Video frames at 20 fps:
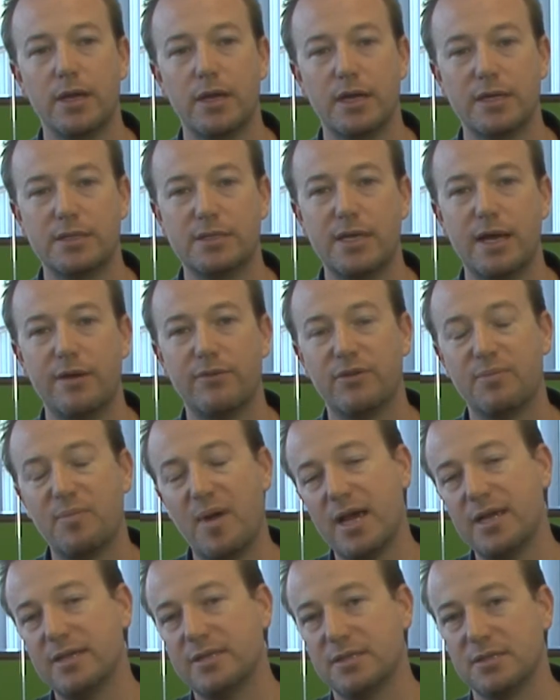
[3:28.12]
it saves
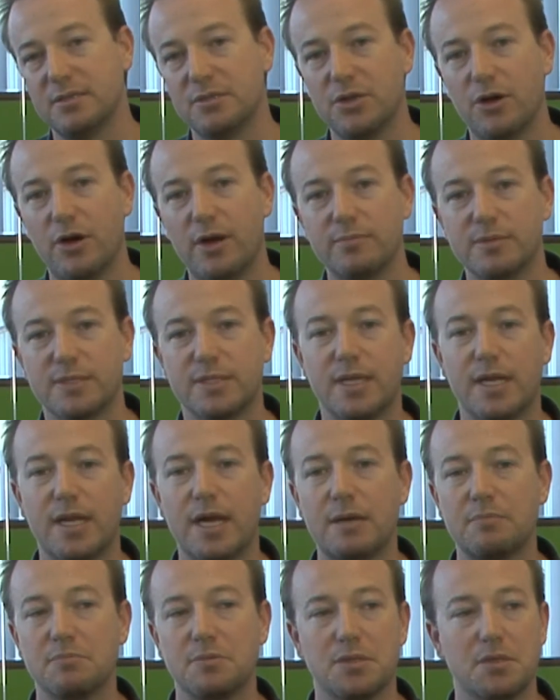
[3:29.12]
space and time to set
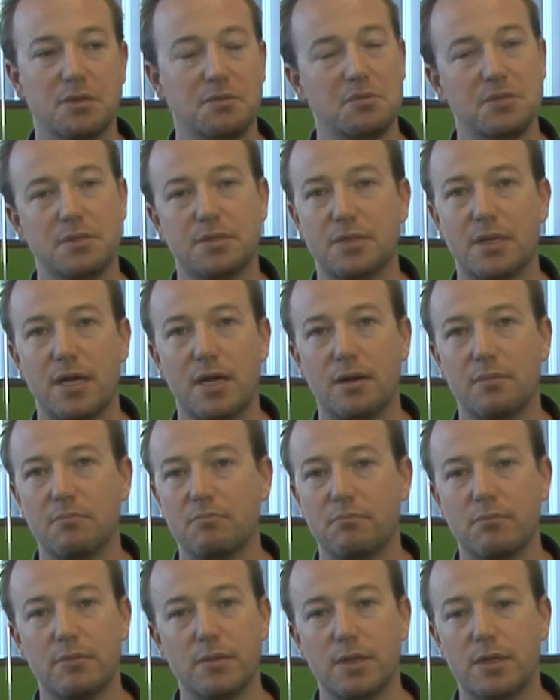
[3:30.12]
up. So it's
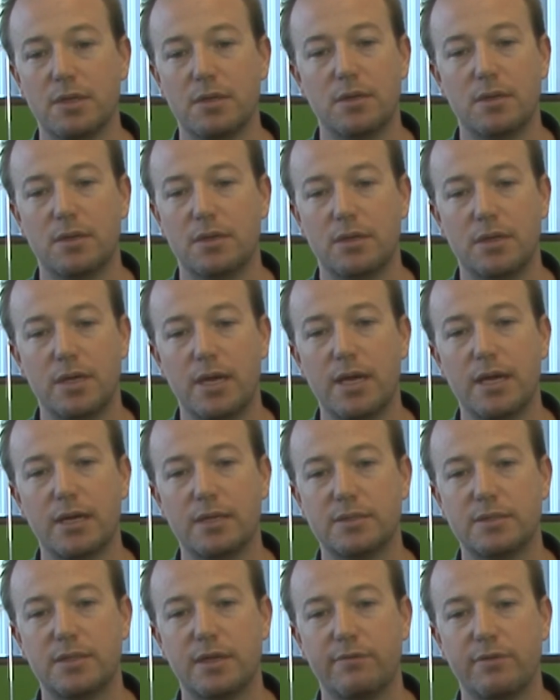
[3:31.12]

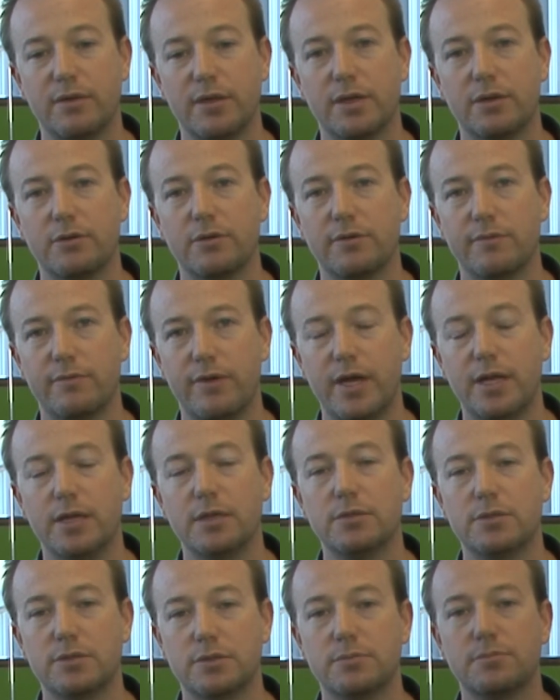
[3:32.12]
it's definitely a good
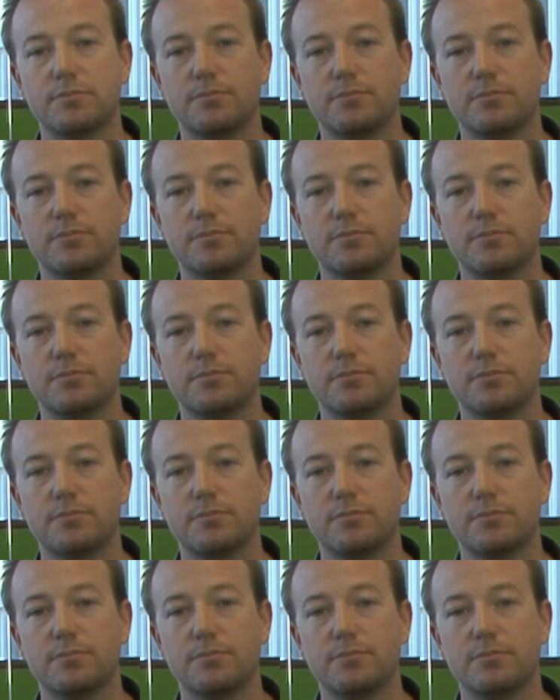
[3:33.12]
advantage.